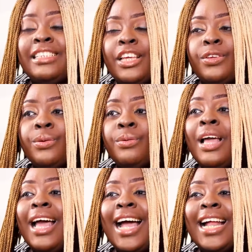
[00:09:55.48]
see
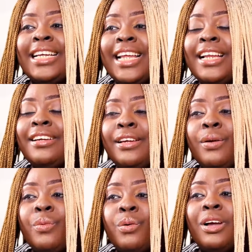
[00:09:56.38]
you and then
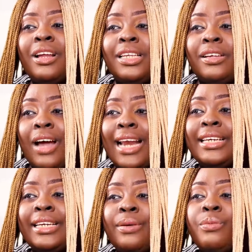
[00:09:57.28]
they will click
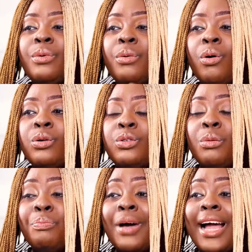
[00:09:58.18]
and they will
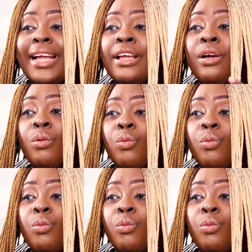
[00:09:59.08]
also buy